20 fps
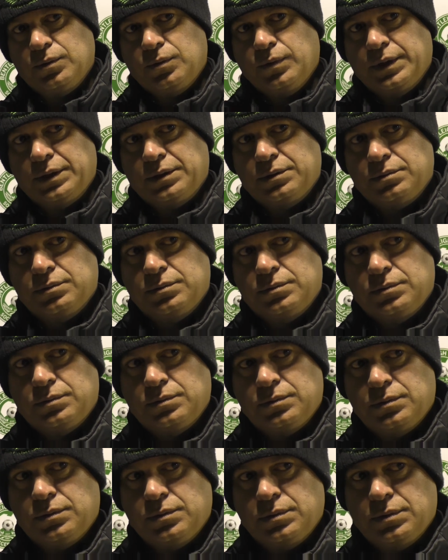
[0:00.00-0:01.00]
when
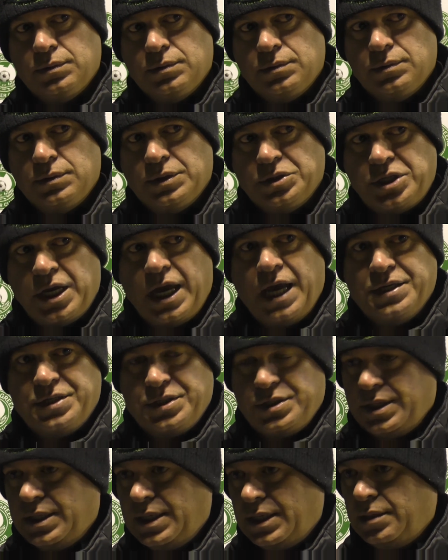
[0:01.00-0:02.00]
the
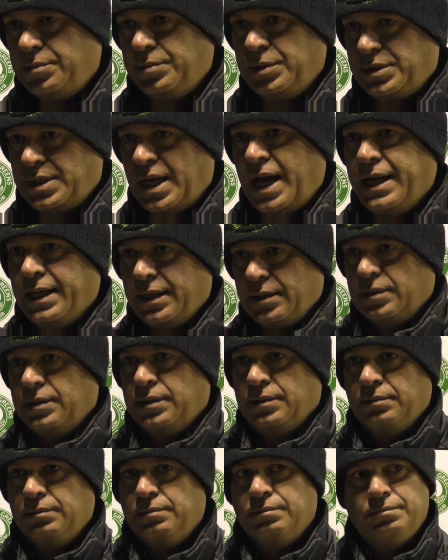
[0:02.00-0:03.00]
chances are there to be taken
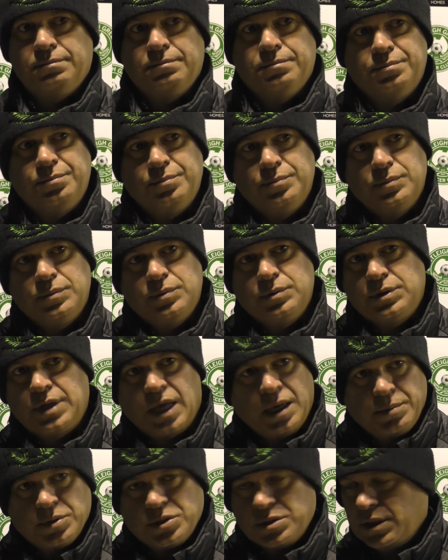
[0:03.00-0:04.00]
and the
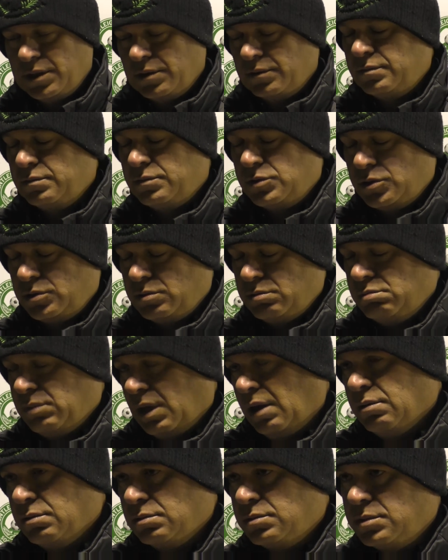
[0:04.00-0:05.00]
keeper's there,
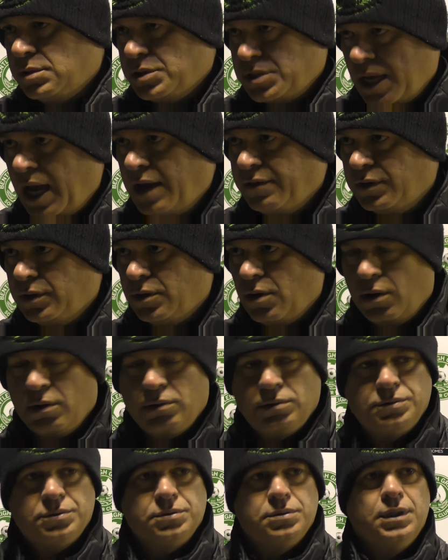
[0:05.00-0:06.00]
you know, to save the
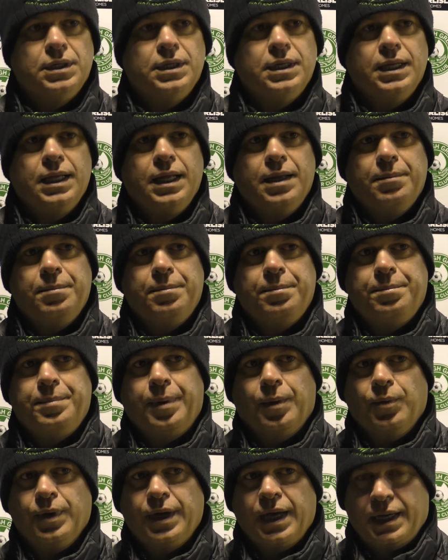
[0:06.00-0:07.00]
goals.
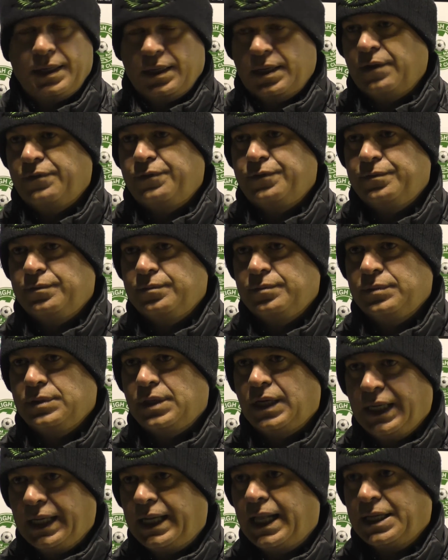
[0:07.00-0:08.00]
But we had enough
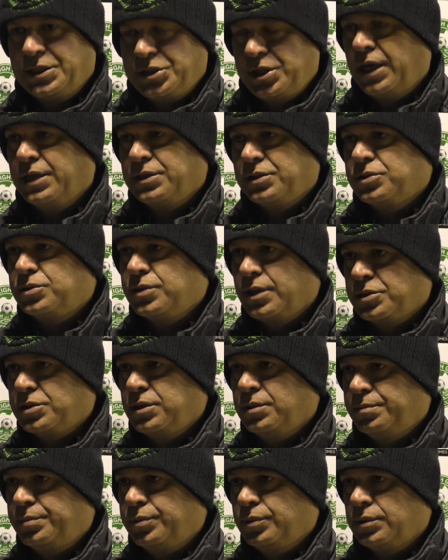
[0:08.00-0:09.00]
clear-cut chances to
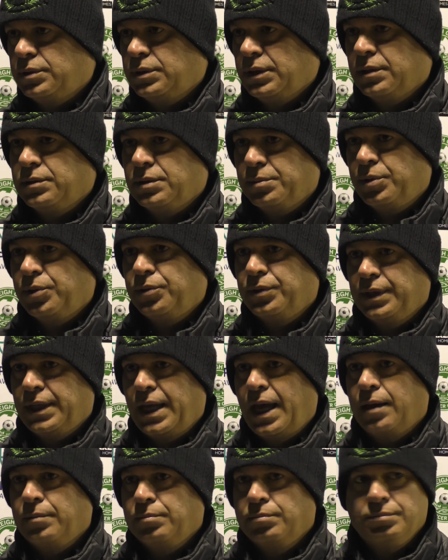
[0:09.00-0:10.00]
actually put the, you know, to bury the
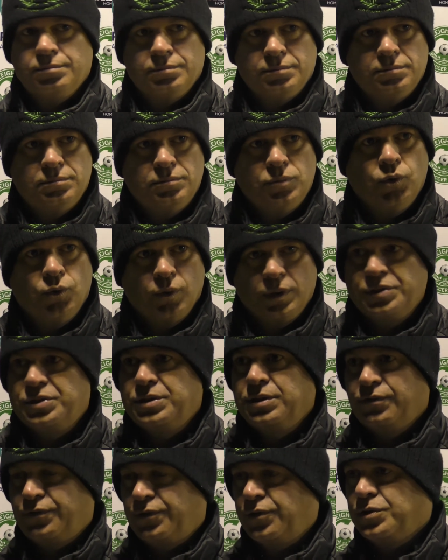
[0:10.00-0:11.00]
game more or
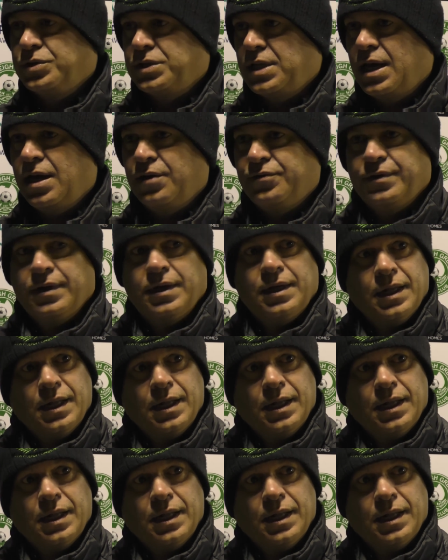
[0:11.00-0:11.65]
less in the first half.